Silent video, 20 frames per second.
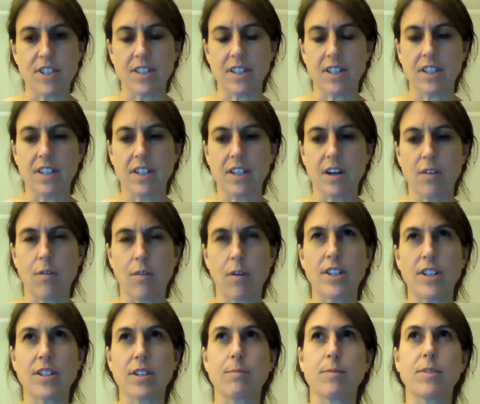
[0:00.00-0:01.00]
just you know
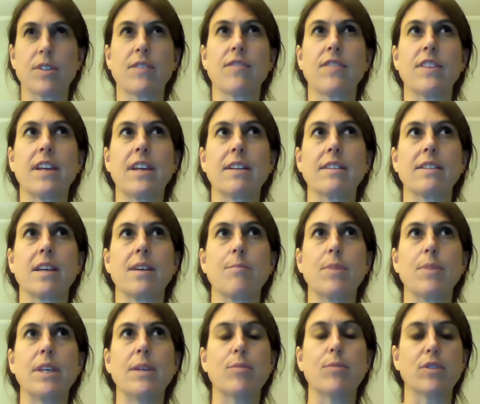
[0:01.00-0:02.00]
in terms of things
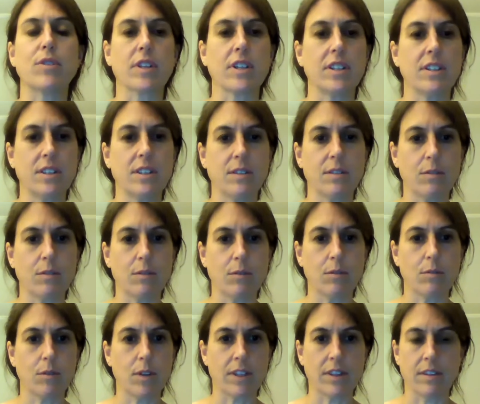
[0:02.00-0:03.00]
that people can
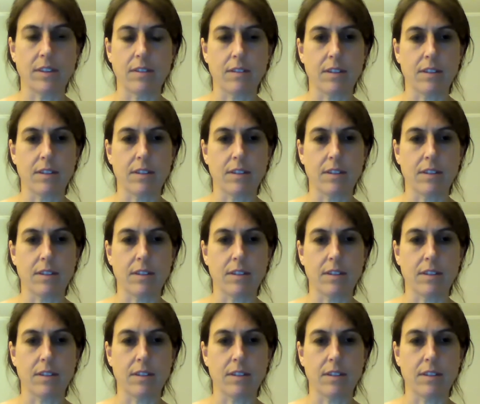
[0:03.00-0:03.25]
do and